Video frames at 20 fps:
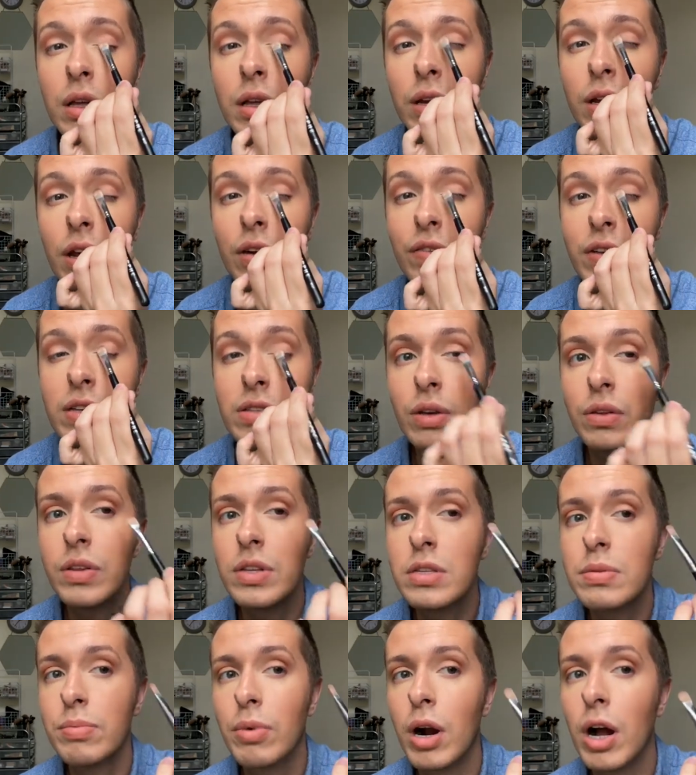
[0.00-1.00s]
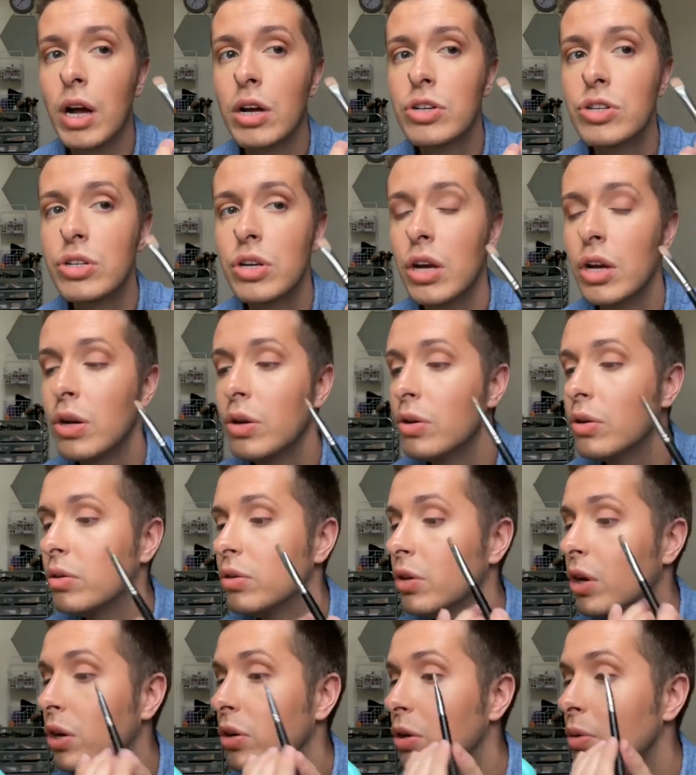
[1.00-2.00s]
Nothing's on this brush, no
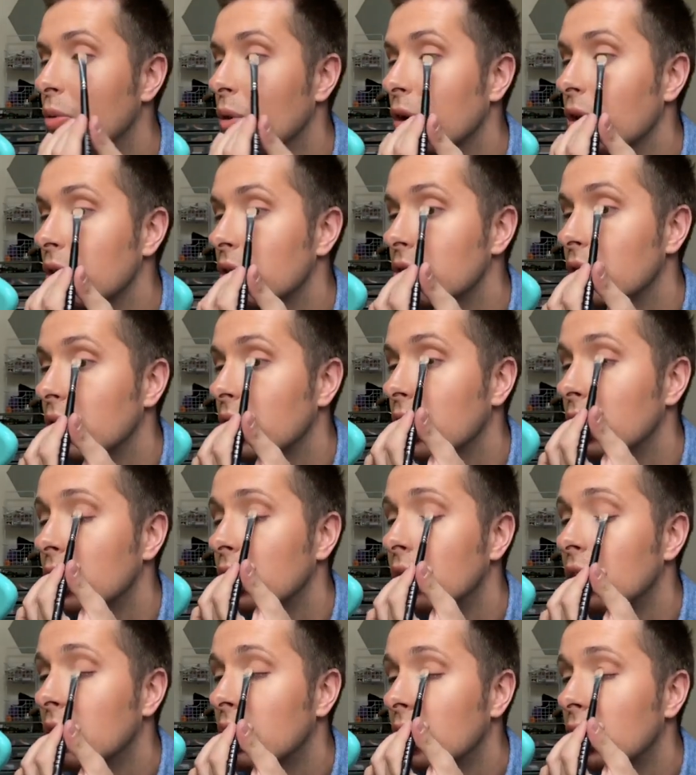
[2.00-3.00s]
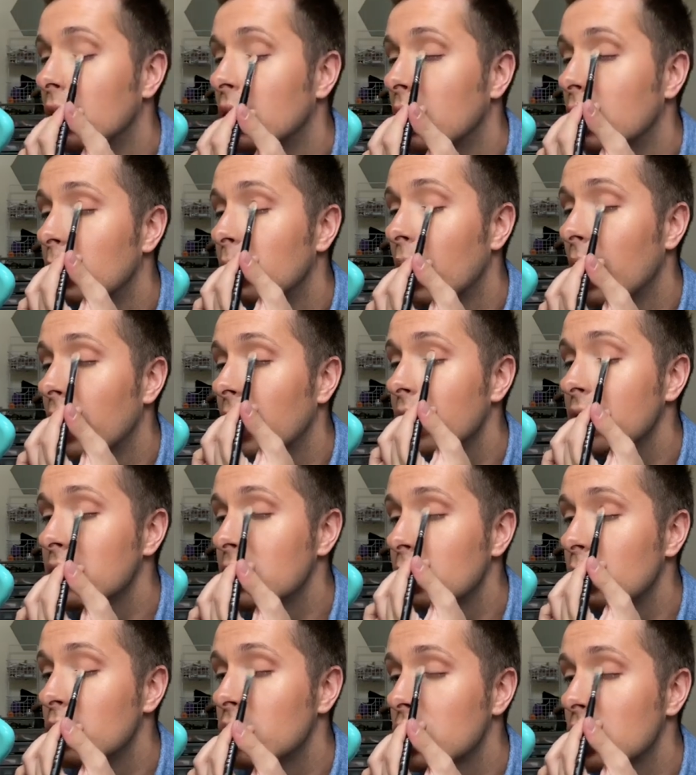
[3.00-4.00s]
new products on it. But
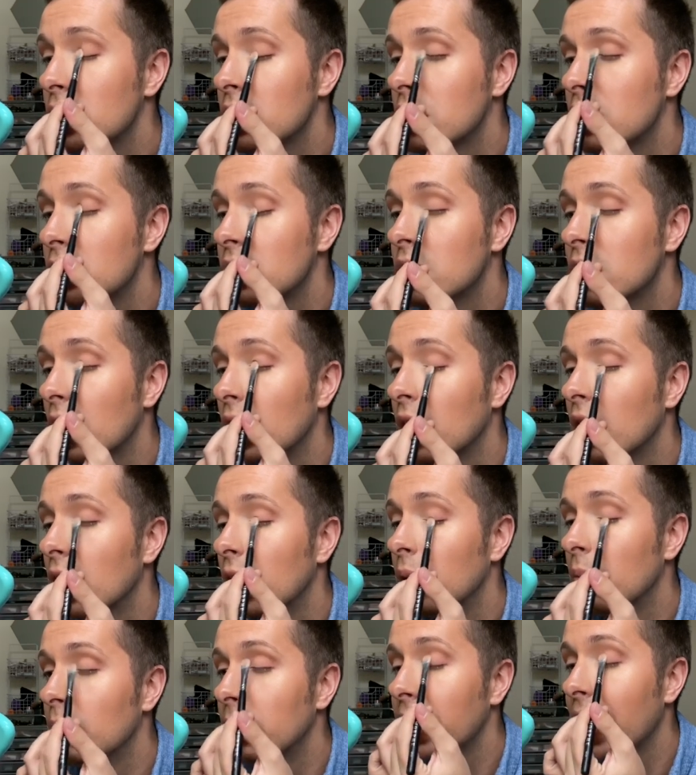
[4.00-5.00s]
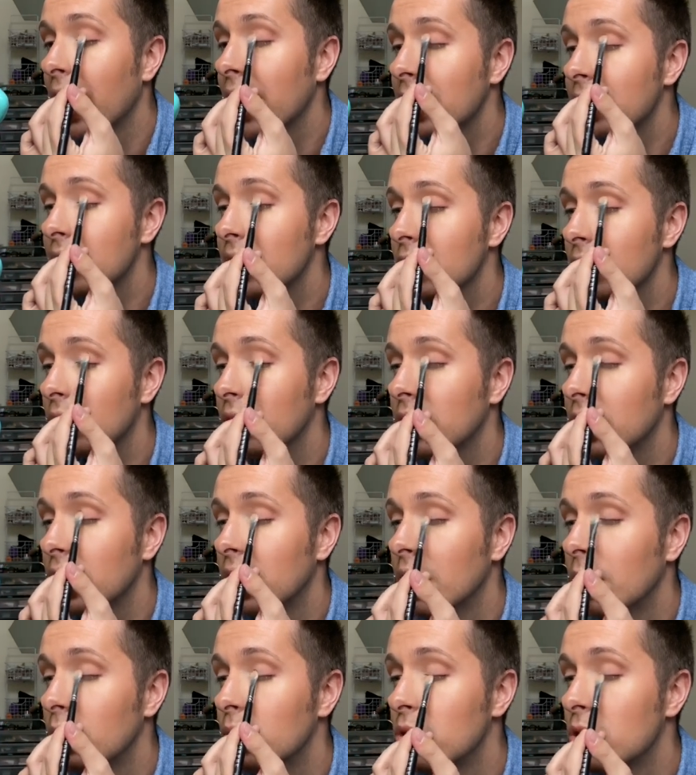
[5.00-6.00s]
this will just, the excess on
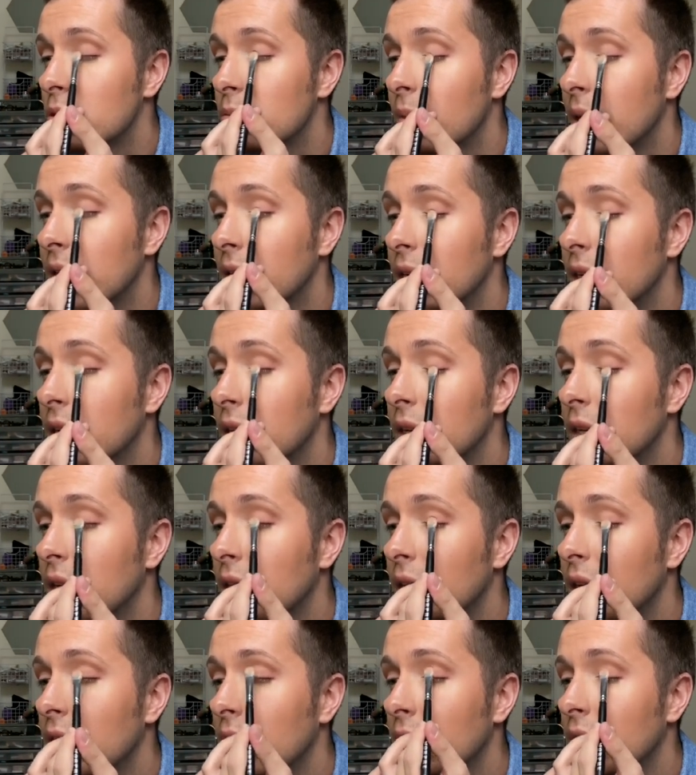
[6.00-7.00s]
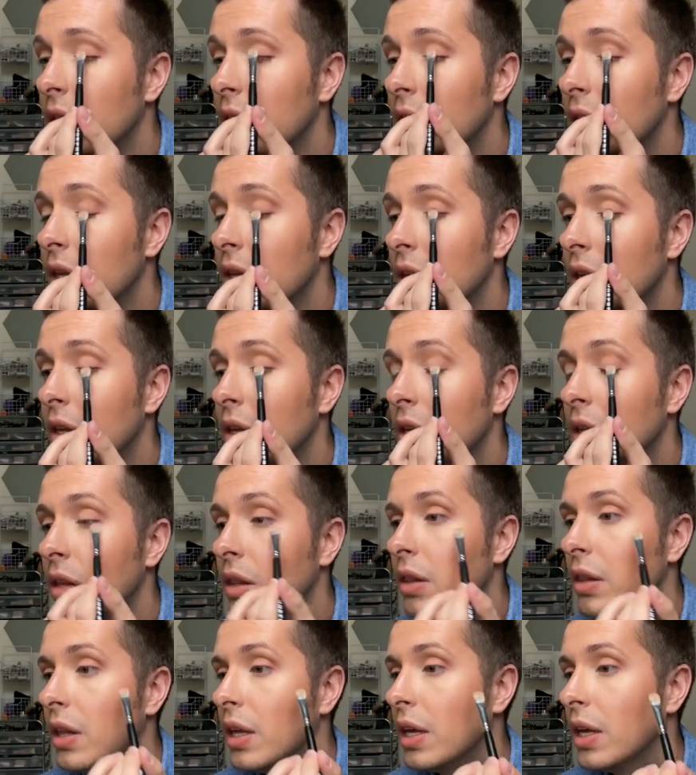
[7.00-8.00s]
here will just make
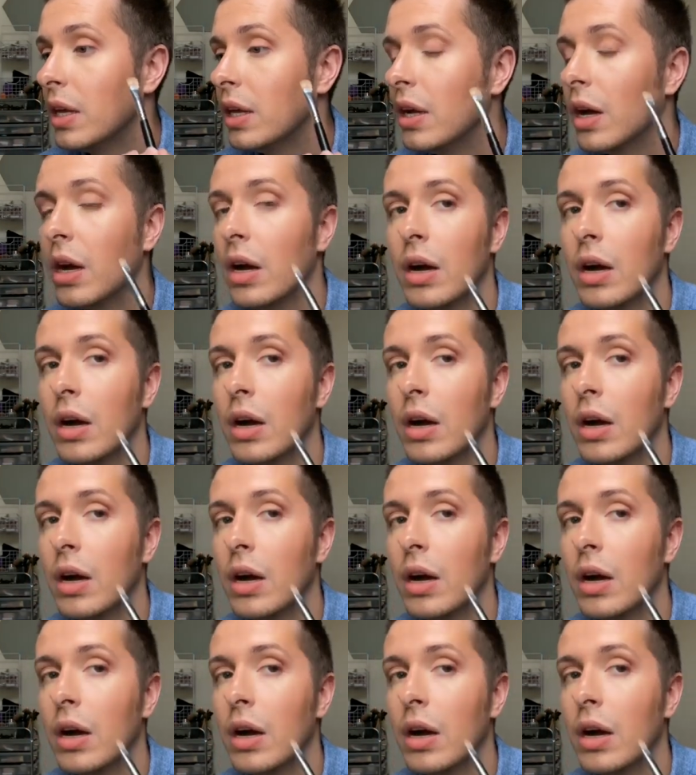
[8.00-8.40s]
the,